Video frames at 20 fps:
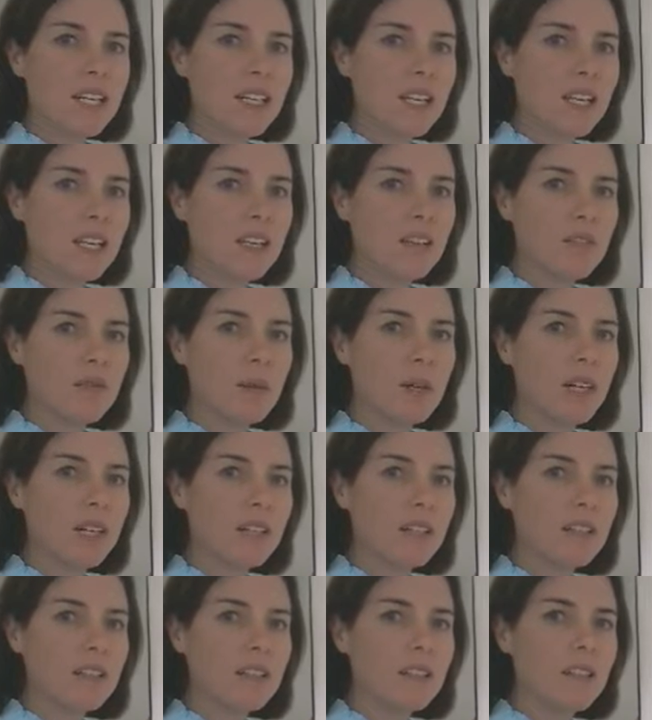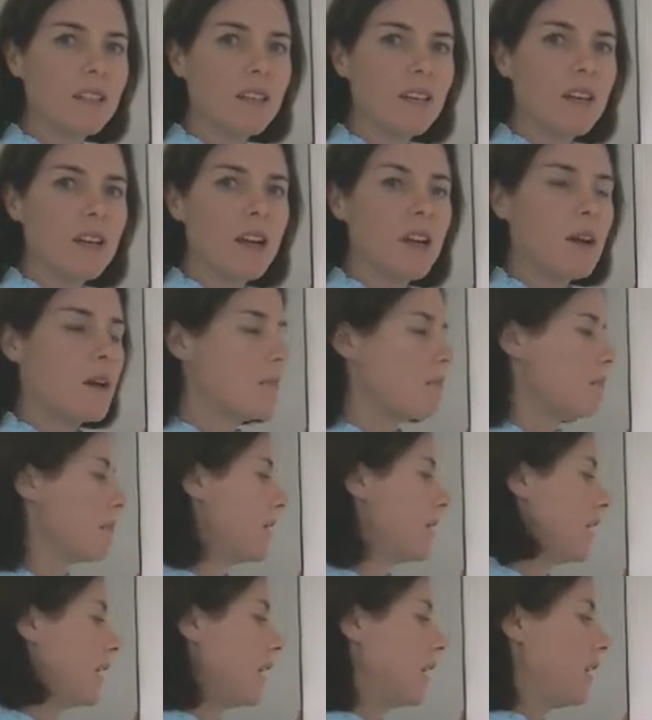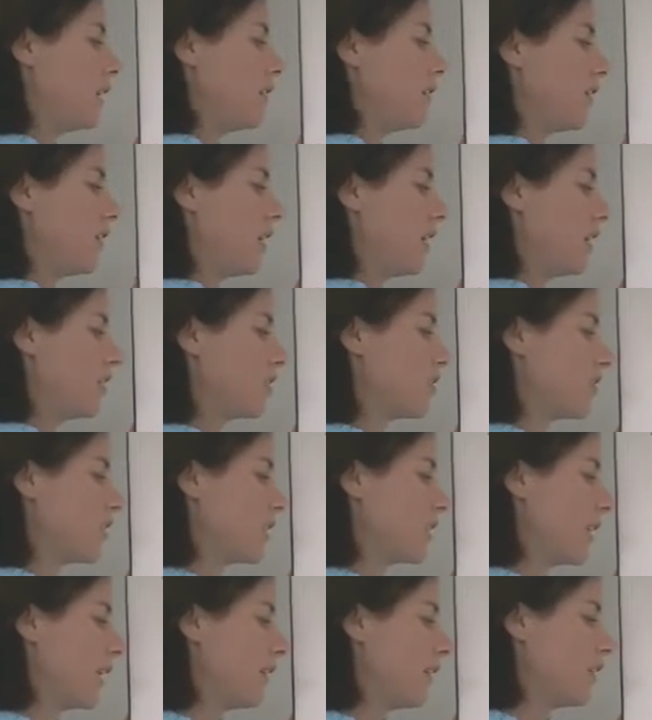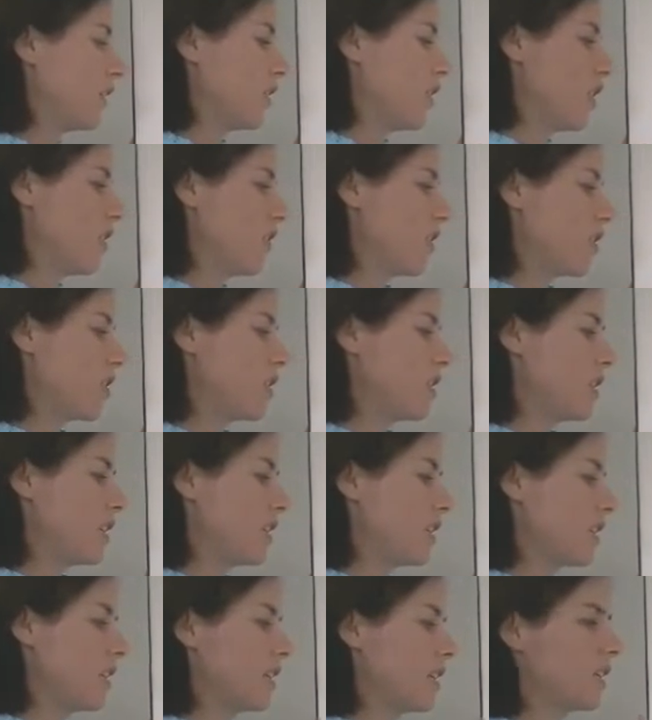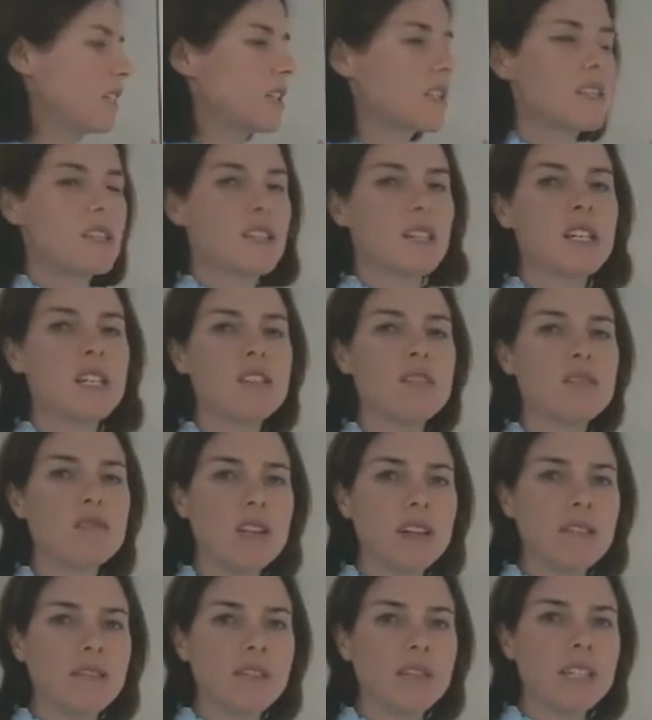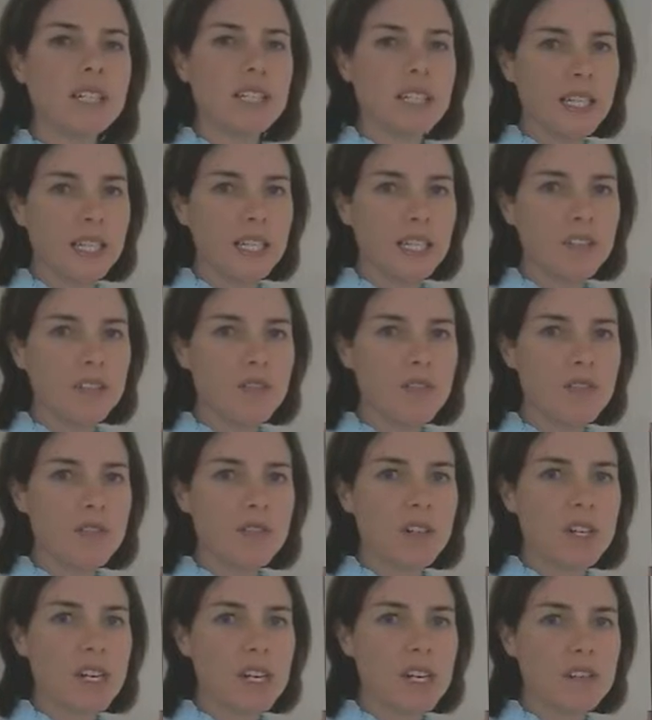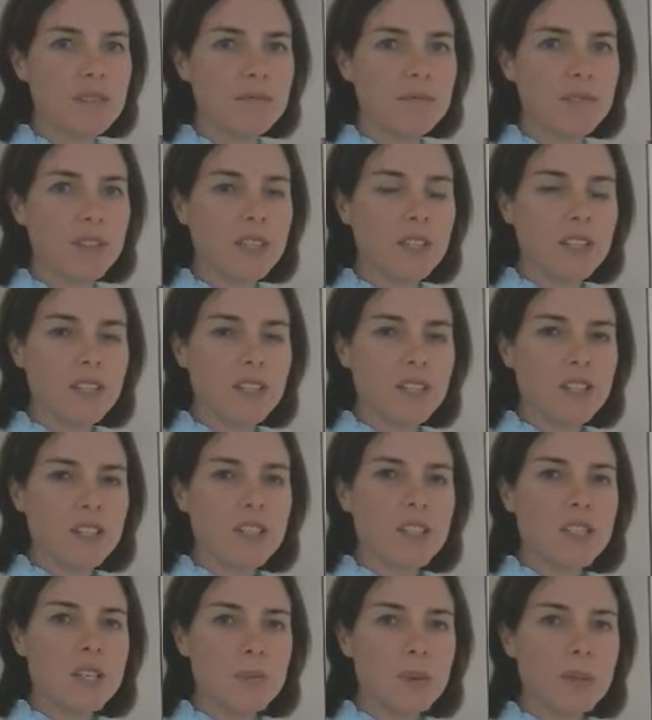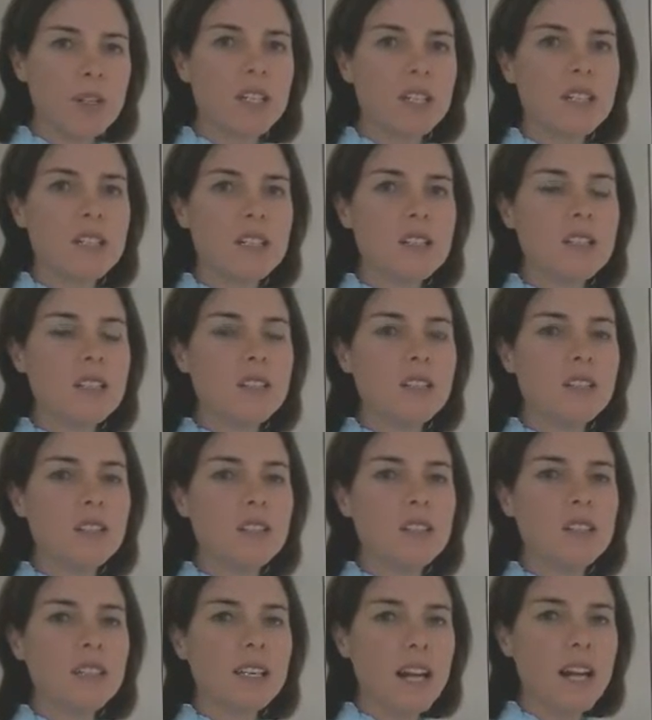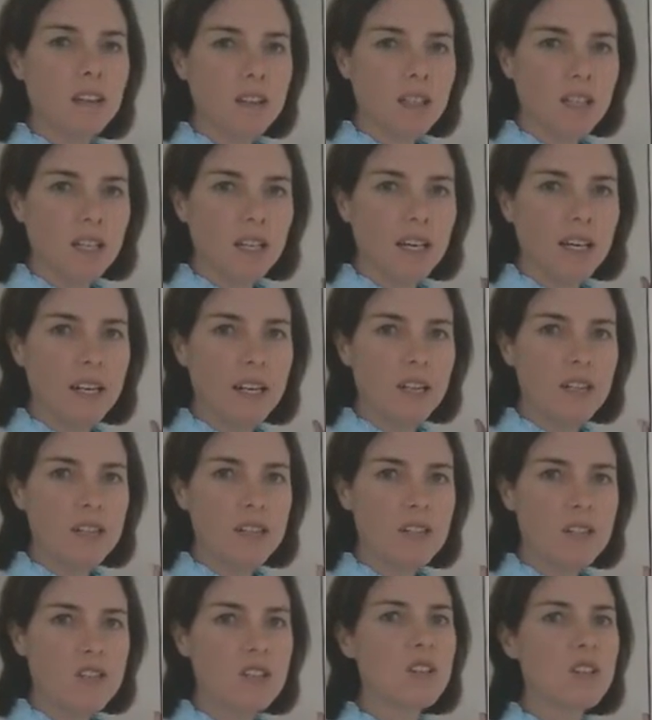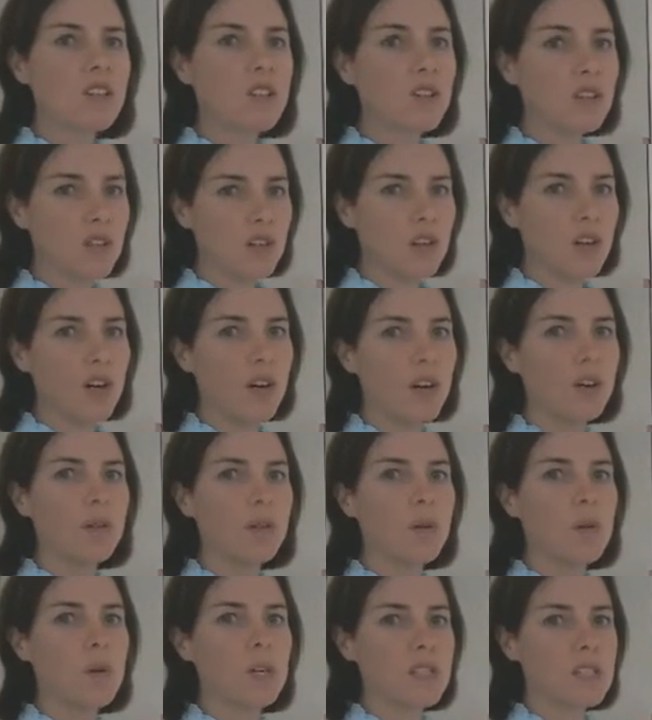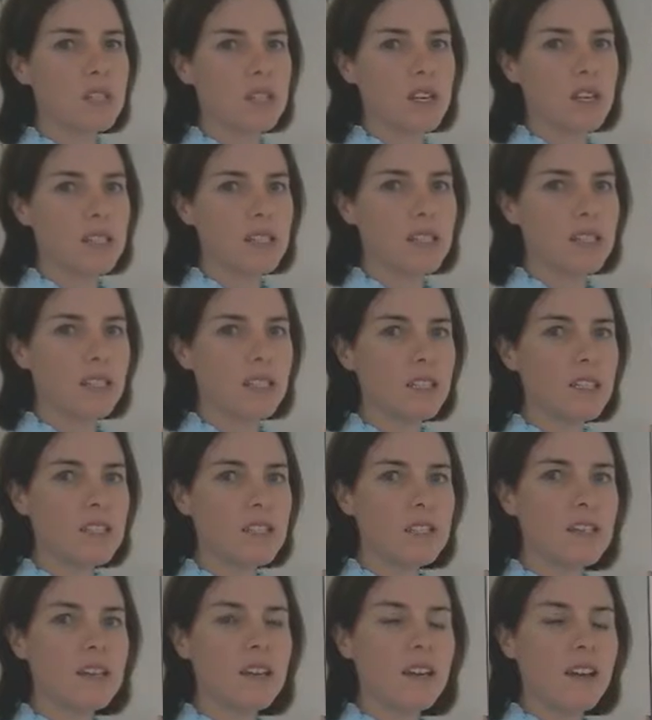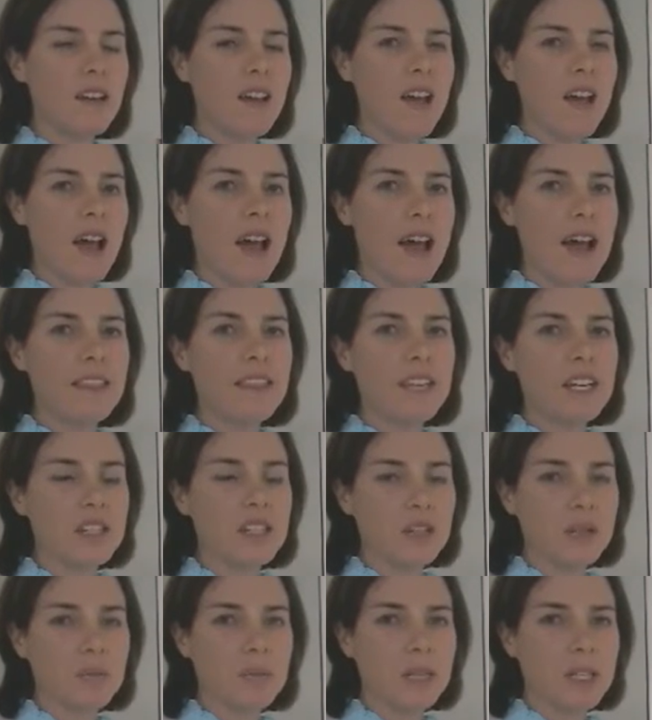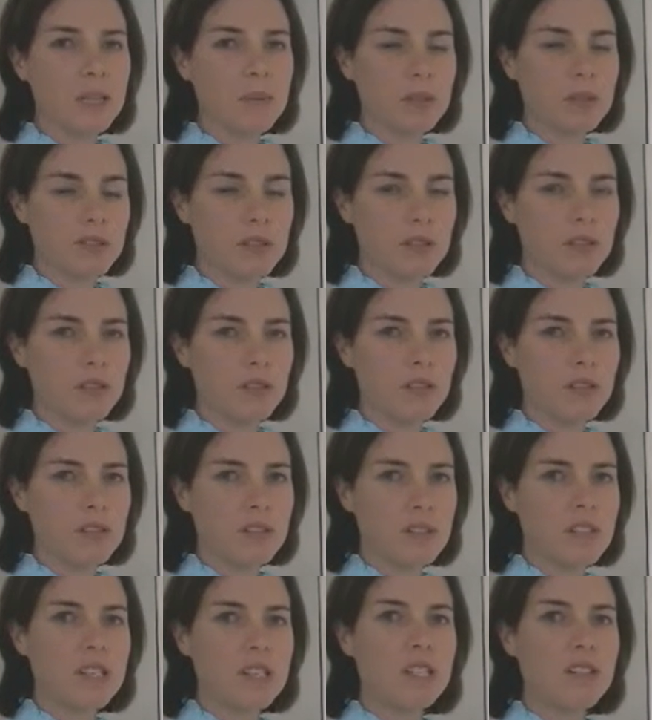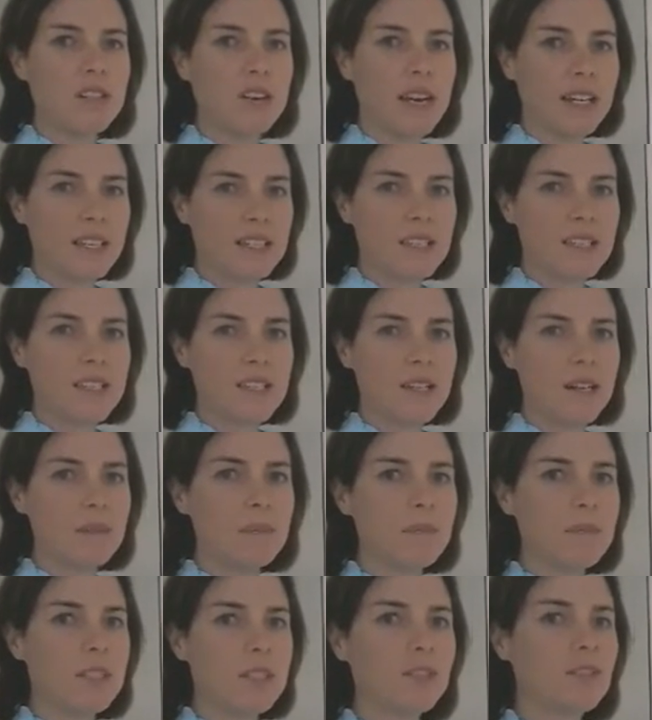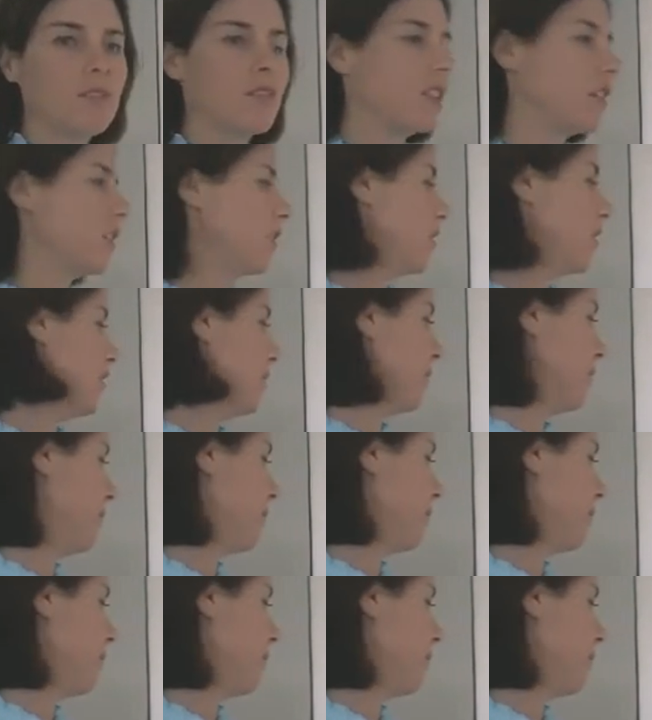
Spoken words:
at negative 1. But negative 111 over 36 is roughly negative 3. So put it into your calculator so that you know what size it is, and then you'll be able to set your axes up to fit it on.